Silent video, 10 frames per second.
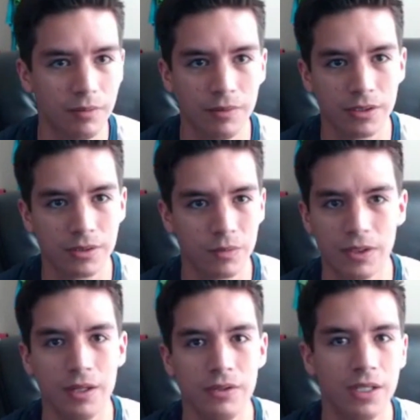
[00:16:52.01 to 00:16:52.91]
because
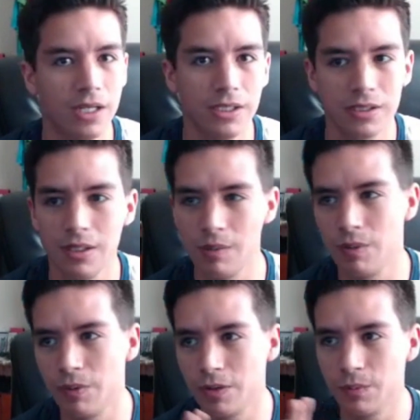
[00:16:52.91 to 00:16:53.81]
without you guys,
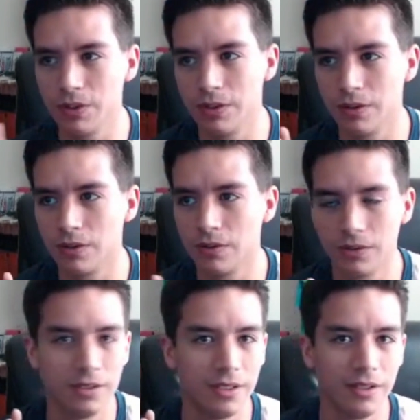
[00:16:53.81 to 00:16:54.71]
we wouldn't be here
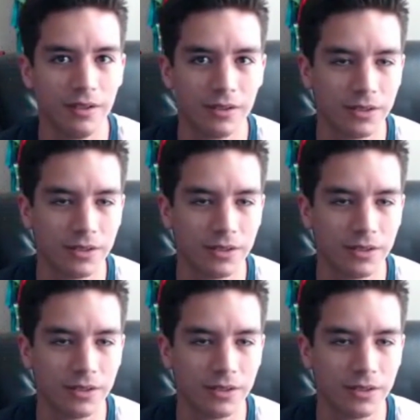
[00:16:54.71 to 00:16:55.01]
today.